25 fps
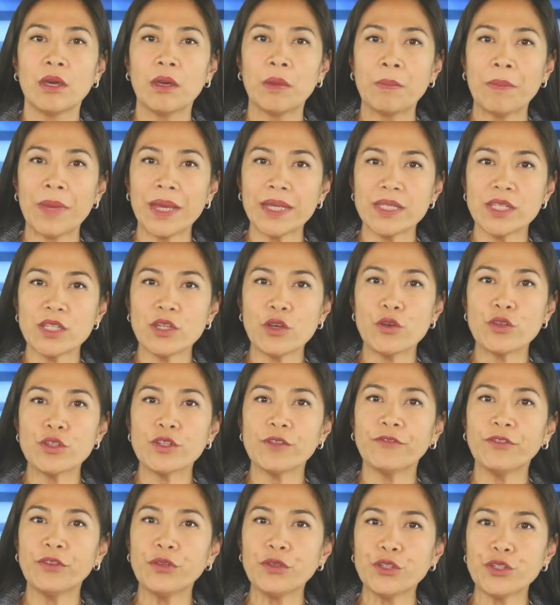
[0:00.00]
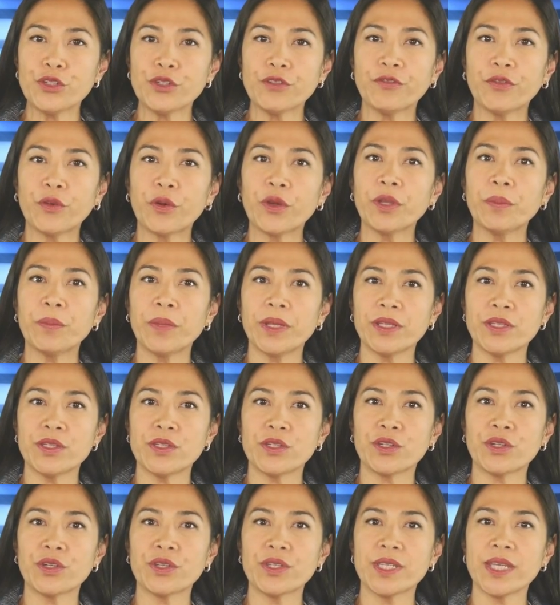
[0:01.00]
Mexico's future foreign
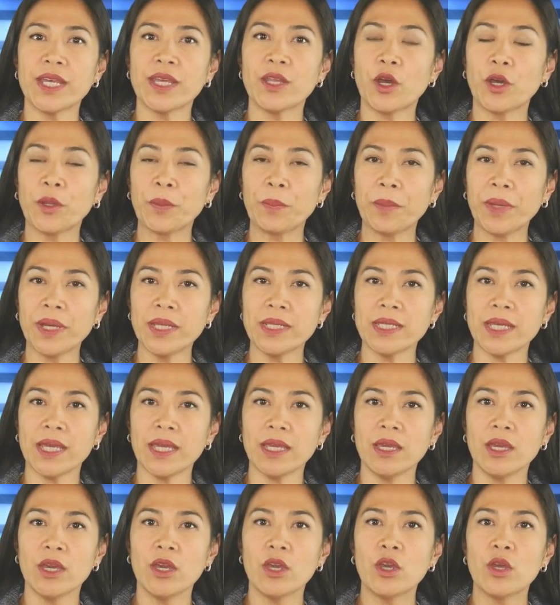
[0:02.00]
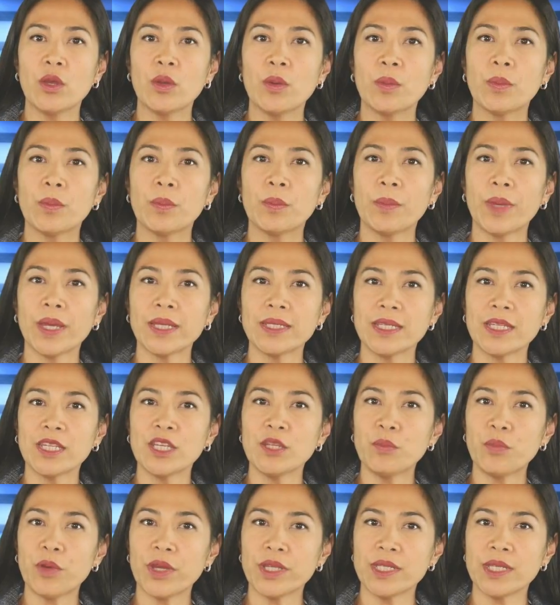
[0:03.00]
minister said on Monday
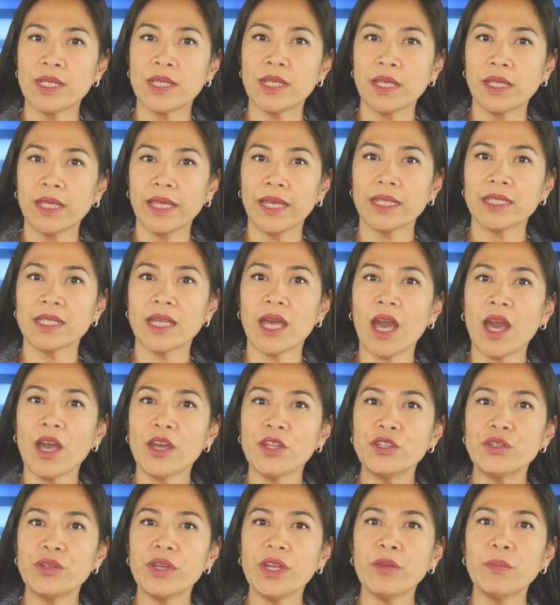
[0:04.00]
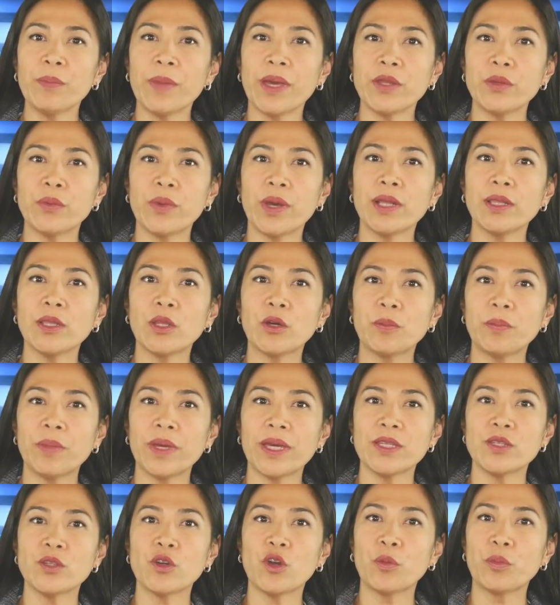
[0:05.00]
Mexican President elect Andre Manuel
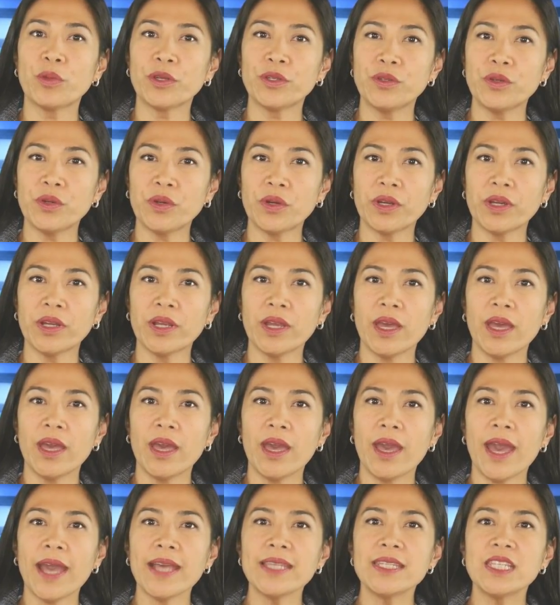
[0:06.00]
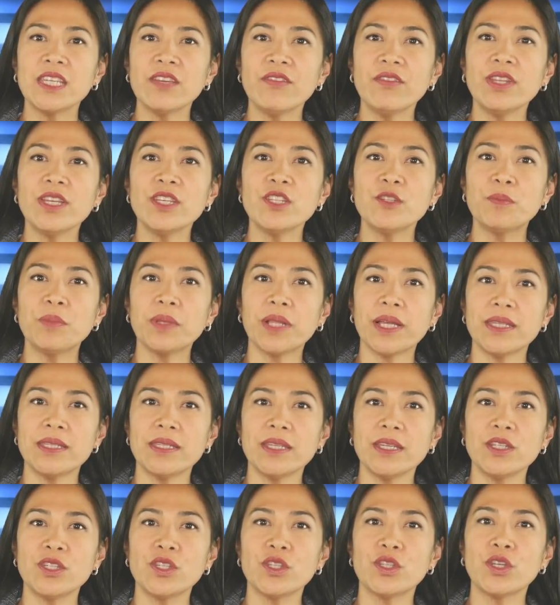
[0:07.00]
Lopez Obrador has given his
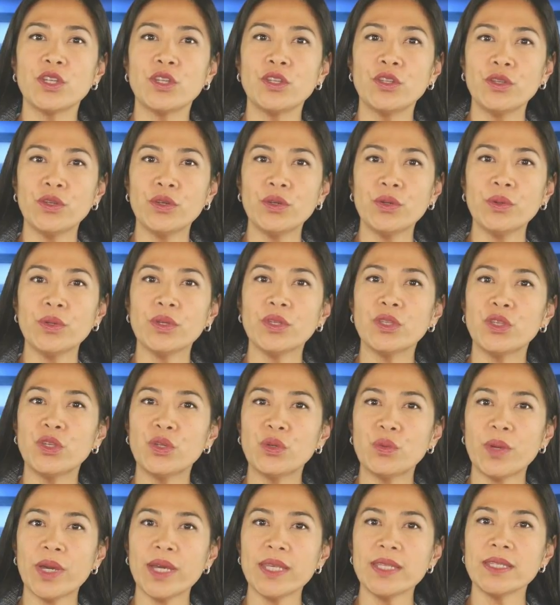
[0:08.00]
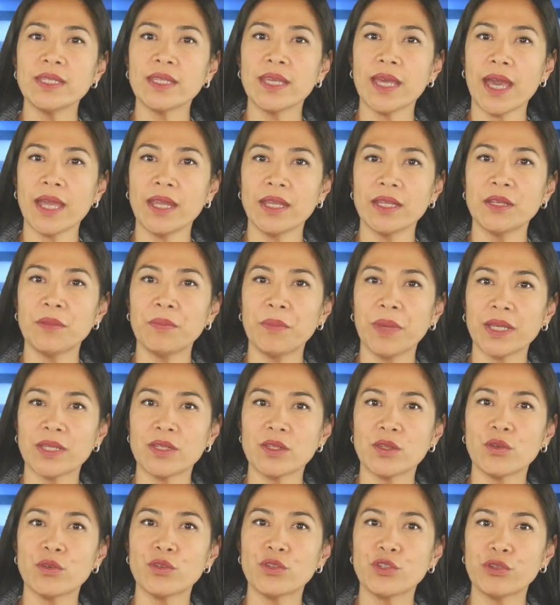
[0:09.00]
blessing to the new U.S. Canada
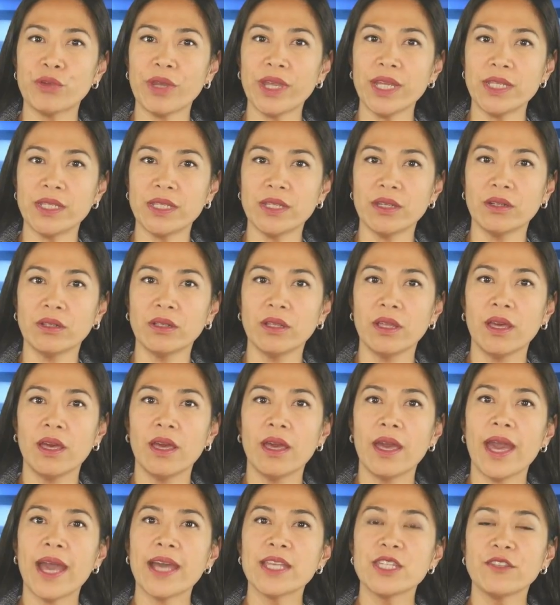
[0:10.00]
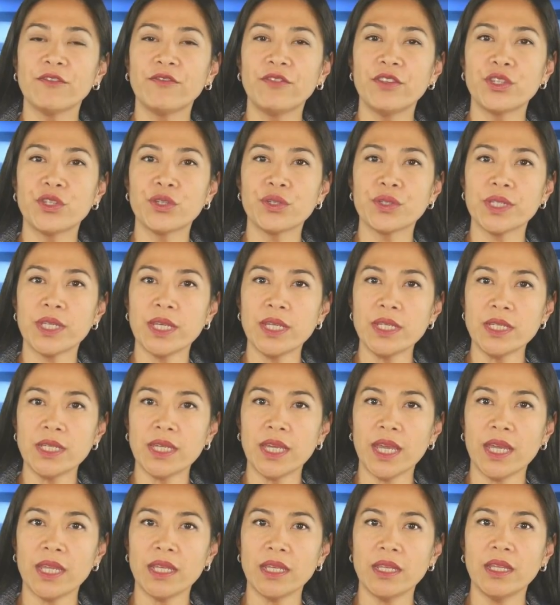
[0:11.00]
Mexico trade deal, as officials
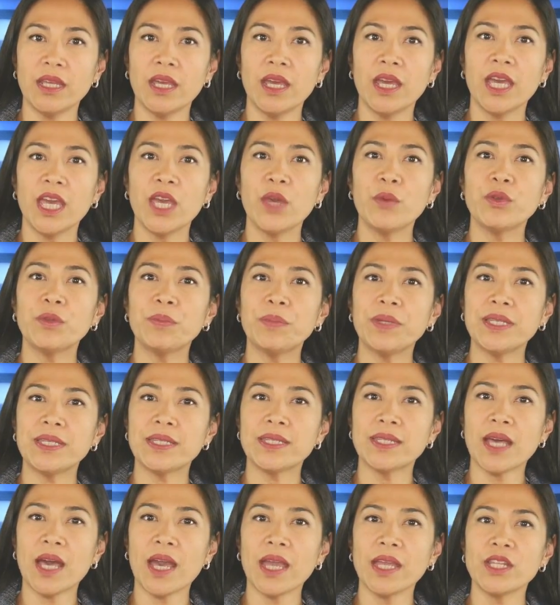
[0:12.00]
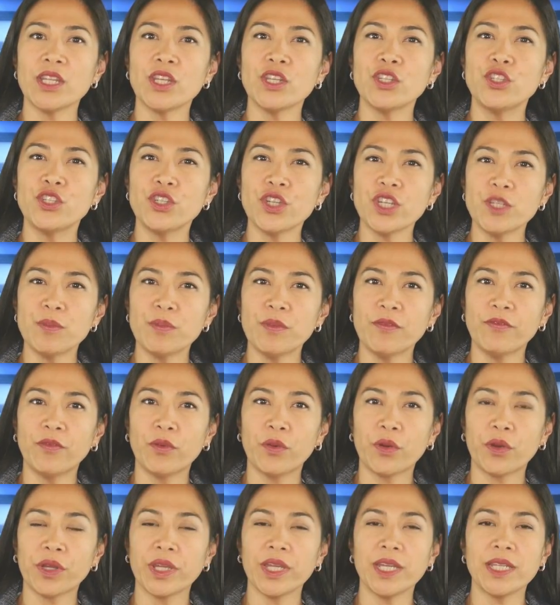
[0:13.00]
indicated it would be signed just
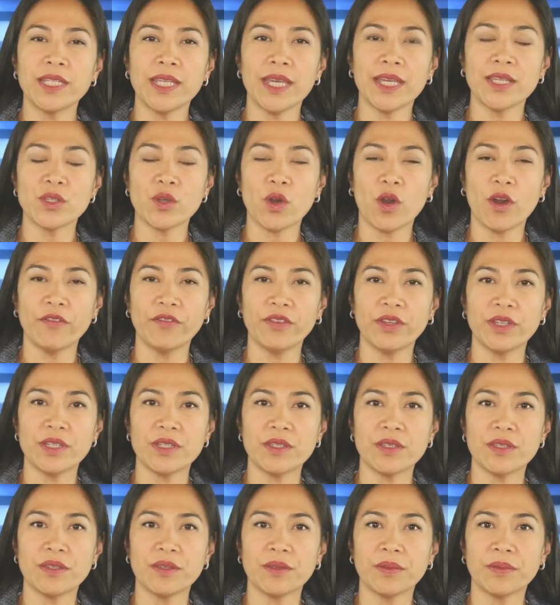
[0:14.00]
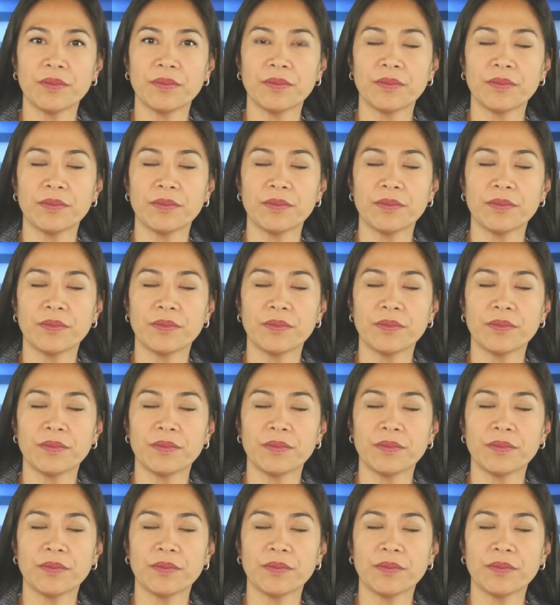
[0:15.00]
before he takes office.